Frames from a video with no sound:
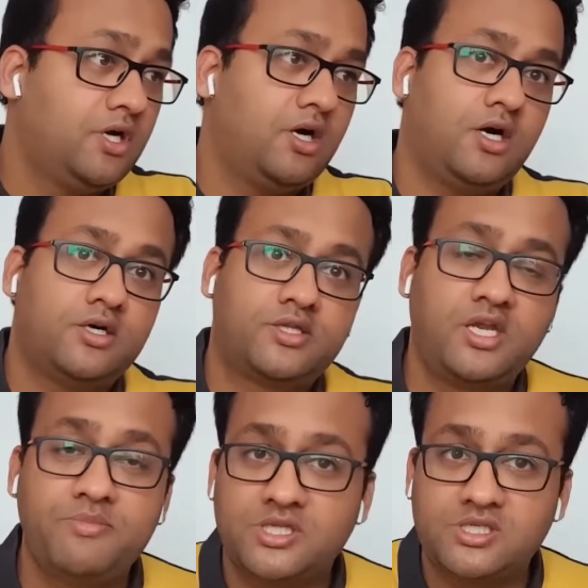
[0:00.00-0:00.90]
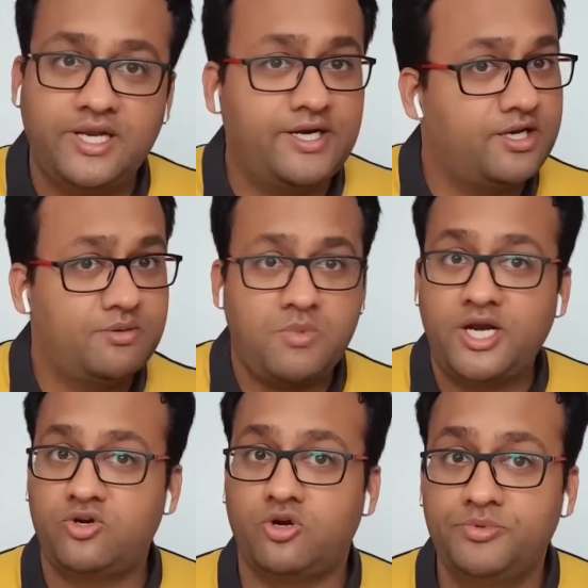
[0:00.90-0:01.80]
3 months later, it
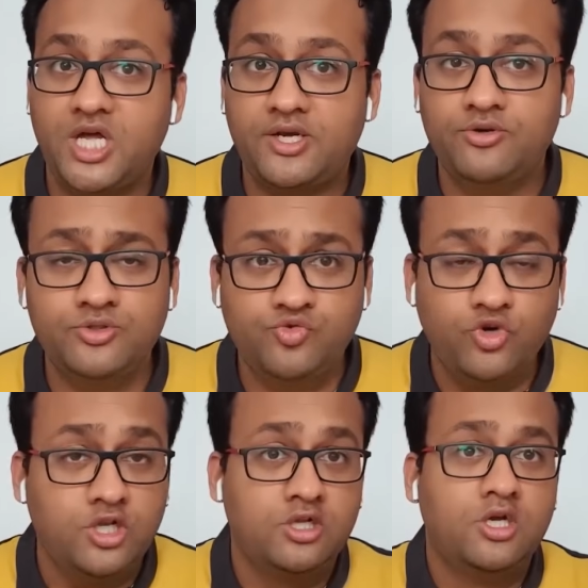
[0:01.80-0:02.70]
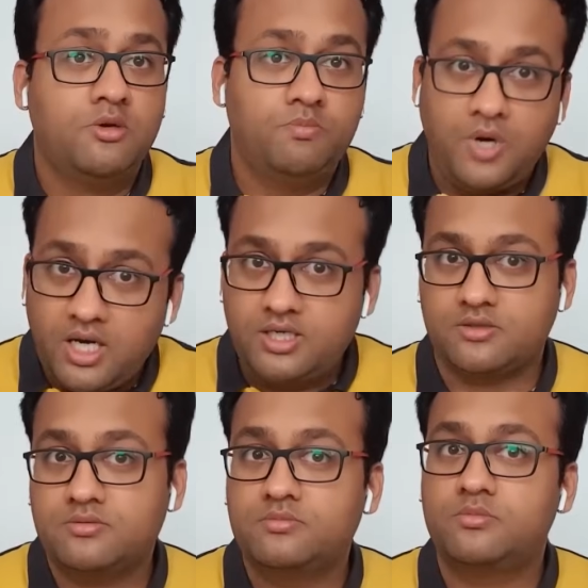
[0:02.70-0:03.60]
might not be that useful,
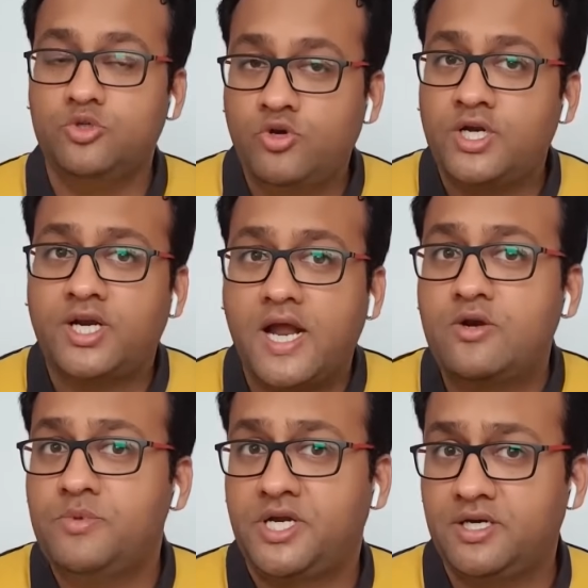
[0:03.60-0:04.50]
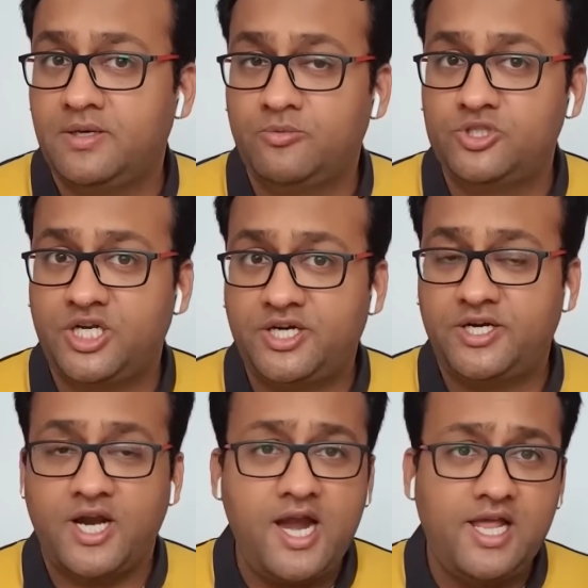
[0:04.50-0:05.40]
but you can try to make it a little more
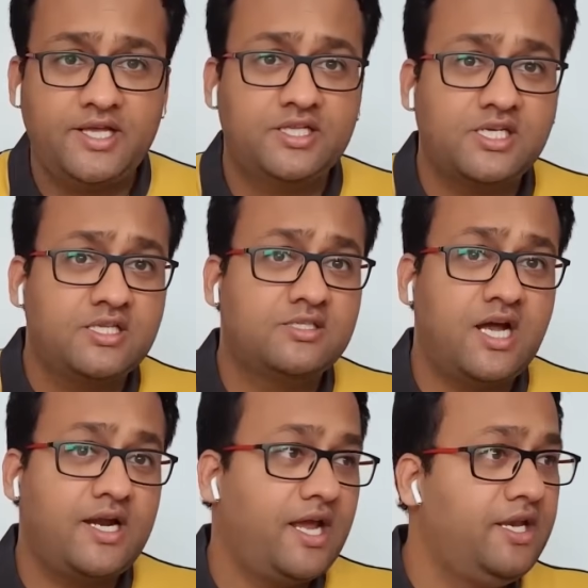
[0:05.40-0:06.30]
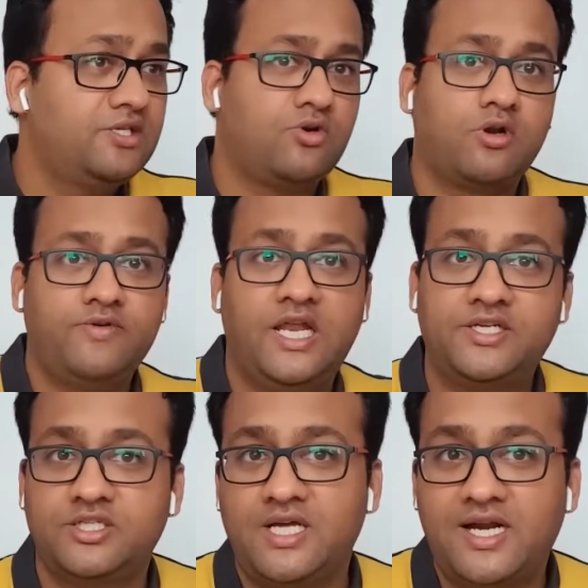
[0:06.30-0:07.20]
generic, right? Like in the sense that any sort of
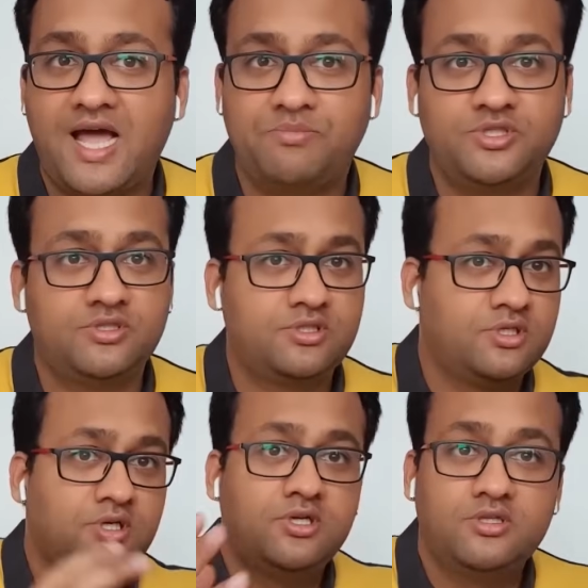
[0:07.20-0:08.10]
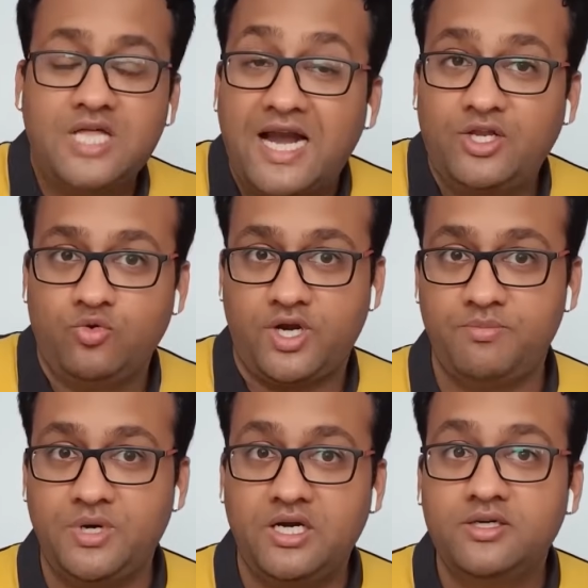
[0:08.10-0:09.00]
election that happens, that you
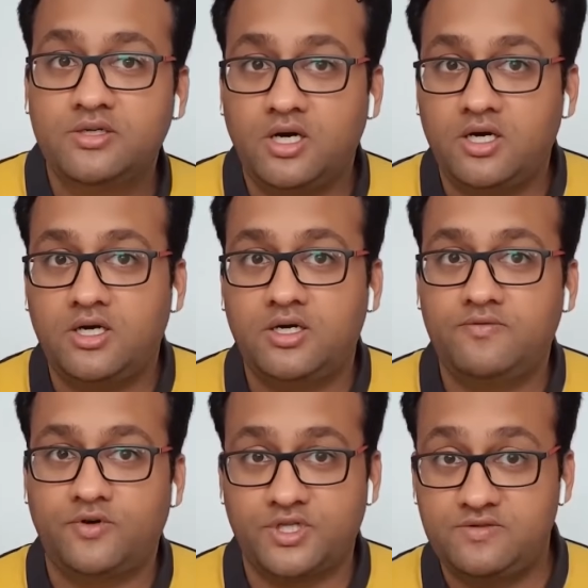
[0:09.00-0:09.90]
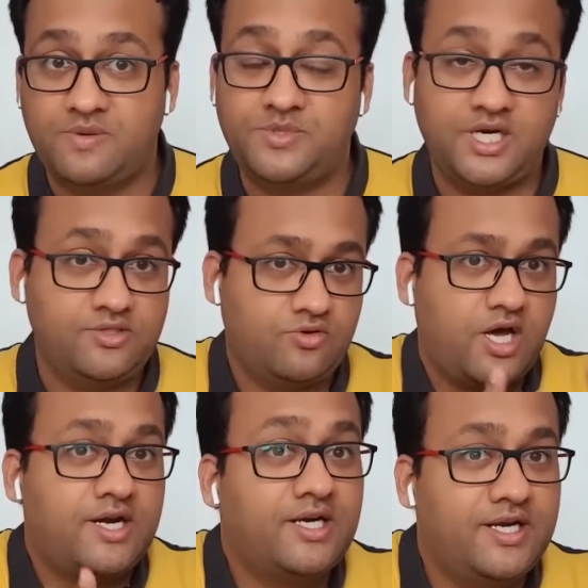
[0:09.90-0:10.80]
can build for this website. So
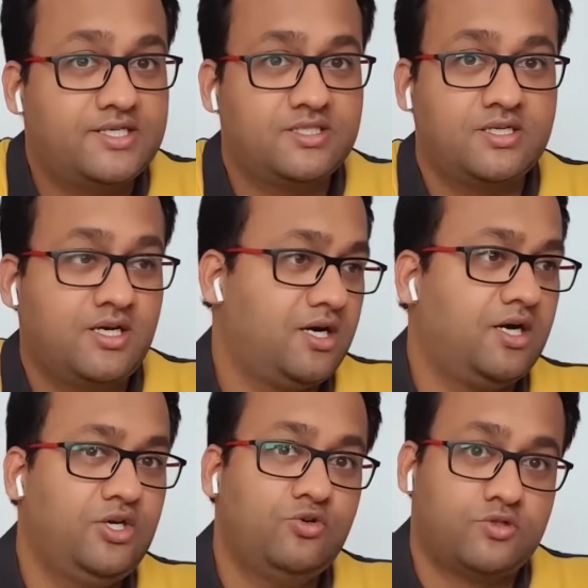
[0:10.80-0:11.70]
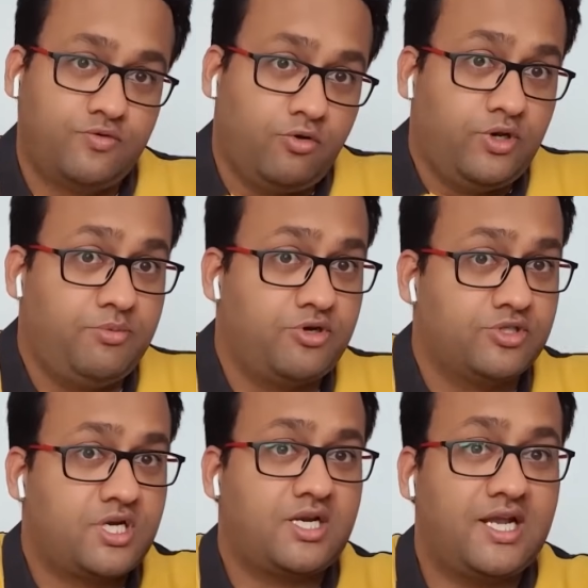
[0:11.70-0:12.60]
currently it's useful only
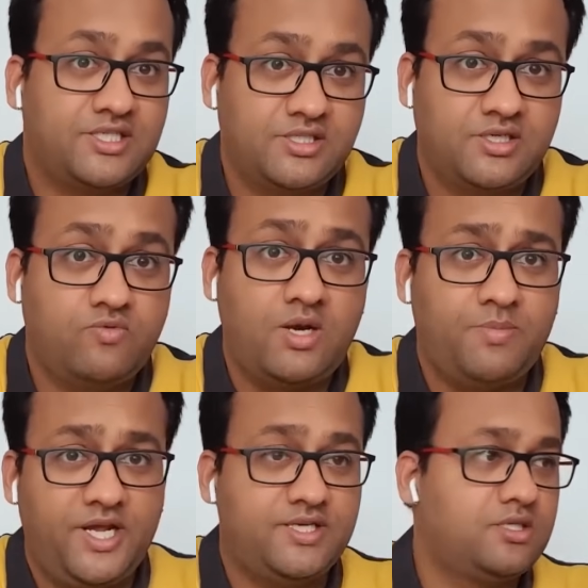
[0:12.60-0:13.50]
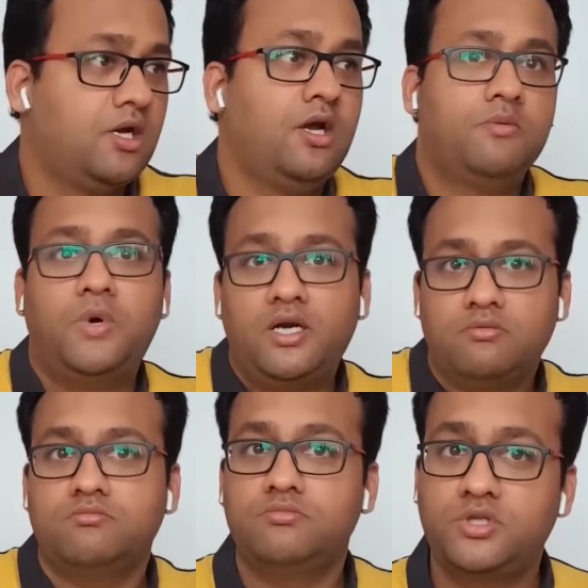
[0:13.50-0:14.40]
because there are elections in one place,
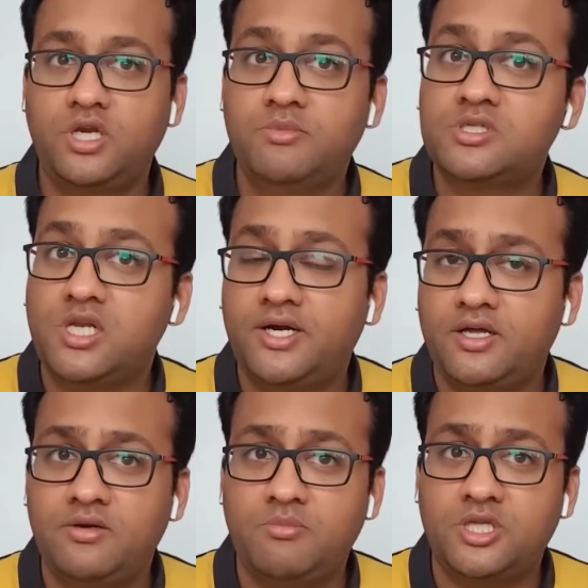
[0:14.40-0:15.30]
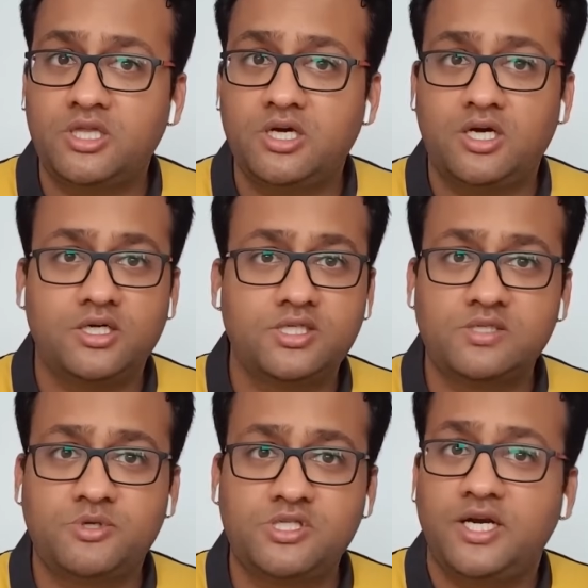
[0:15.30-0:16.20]
but 3 months later, a month,
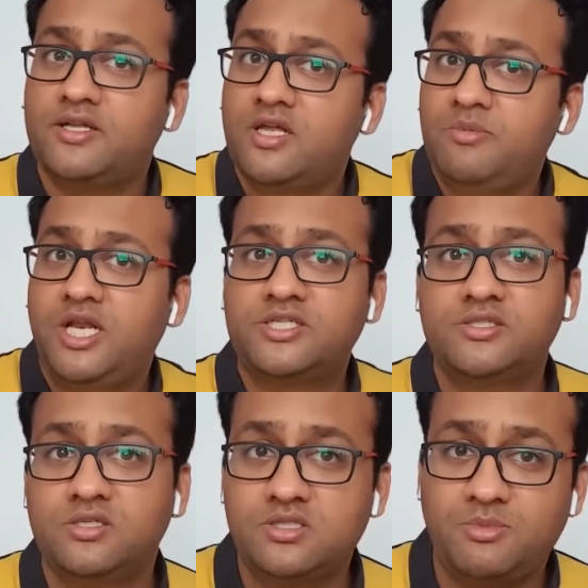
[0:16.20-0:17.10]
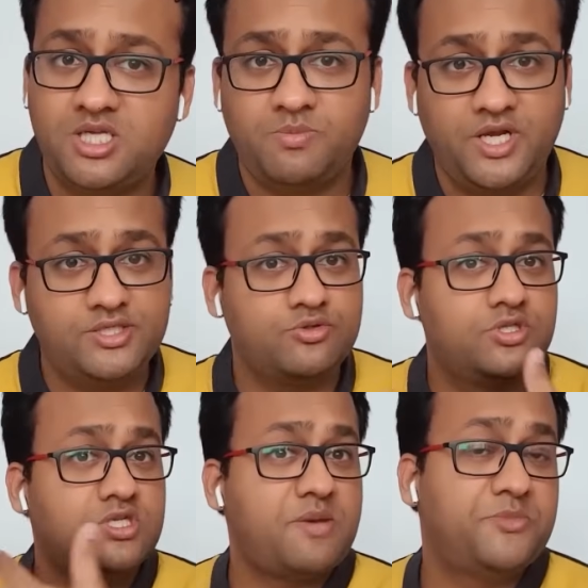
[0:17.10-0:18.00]
6 months later, there'll be elections in some other place. So
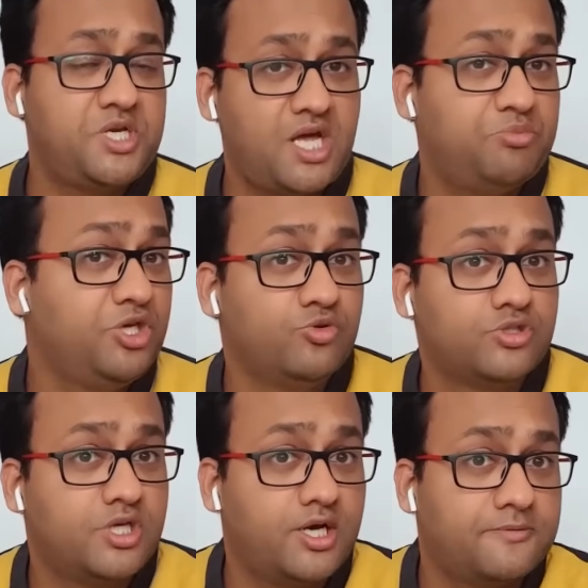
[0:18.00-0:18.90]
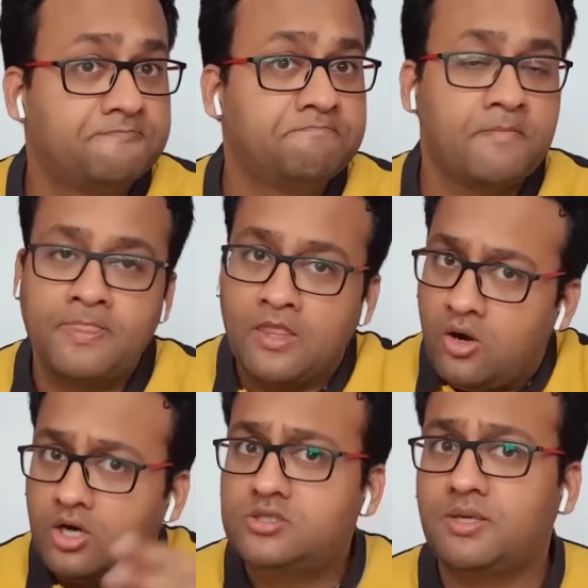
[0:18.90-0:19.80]
the same thing can be used there
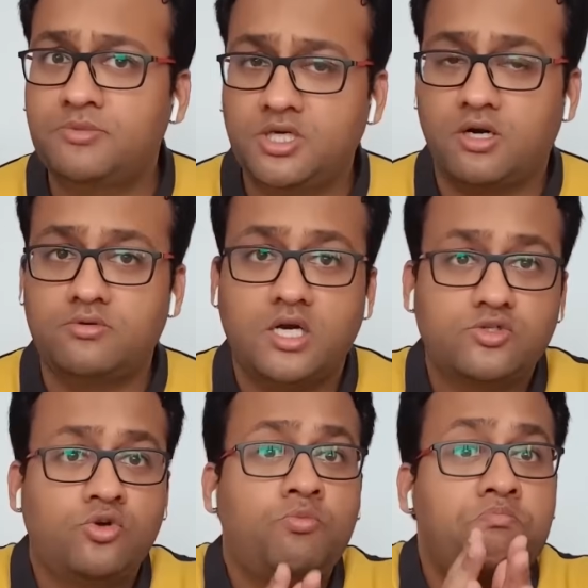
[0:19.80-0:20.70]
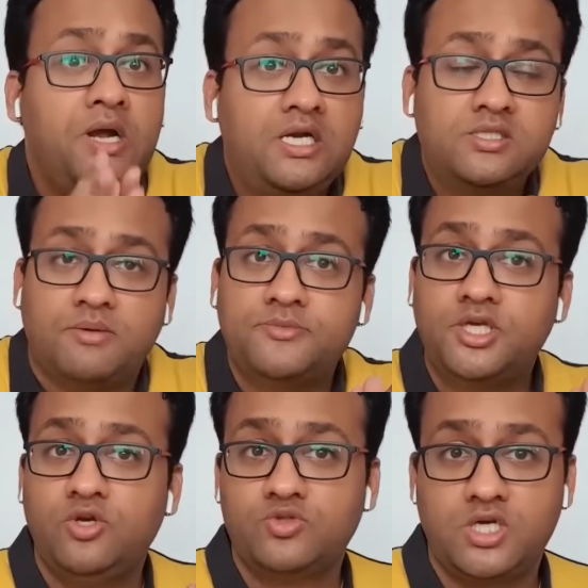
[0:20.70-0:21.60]
or something around that. So build
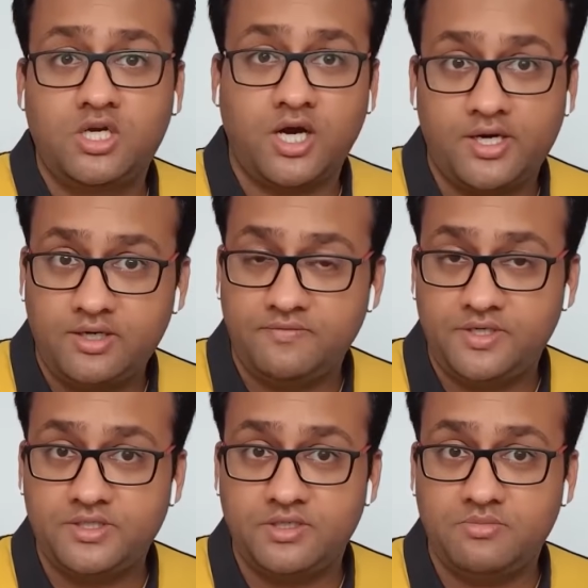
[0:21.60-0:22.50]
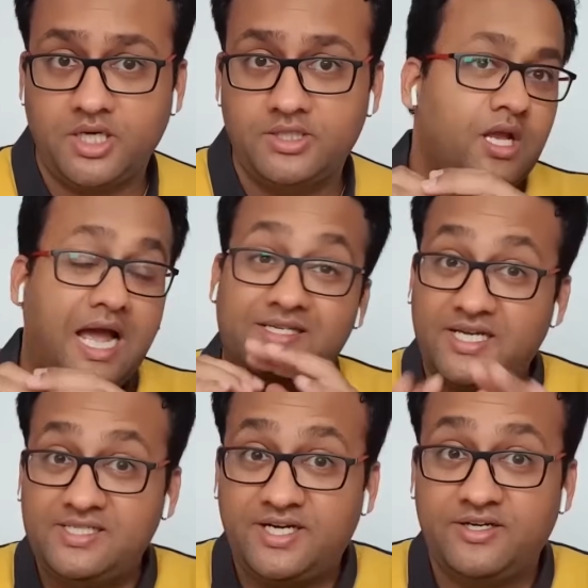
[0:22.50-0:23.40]
something using current affairs in mind. As
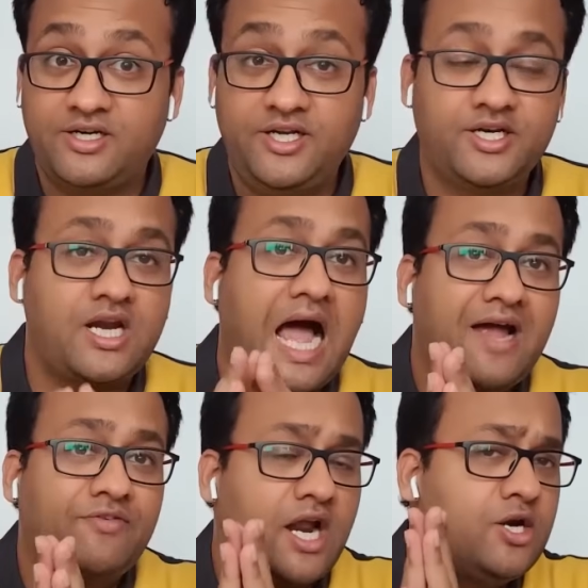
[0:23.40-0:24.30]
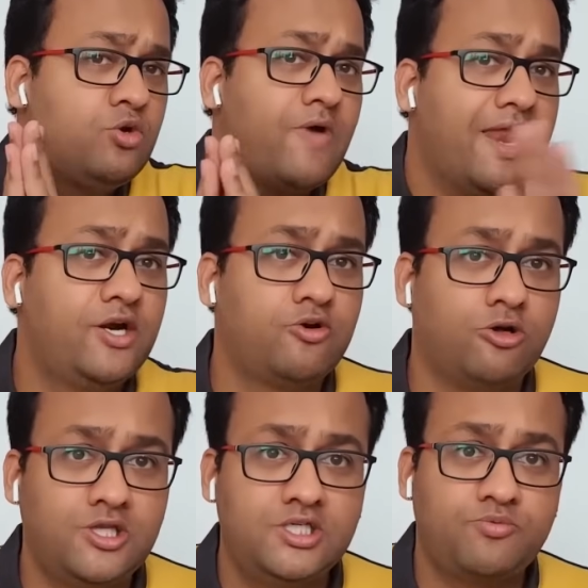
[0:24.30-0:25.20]
I said earlier, I have tried to evaluate
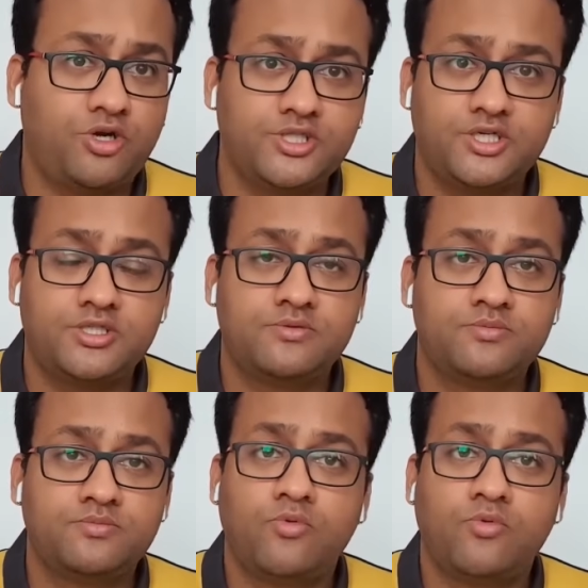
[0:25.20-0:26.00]
all these projects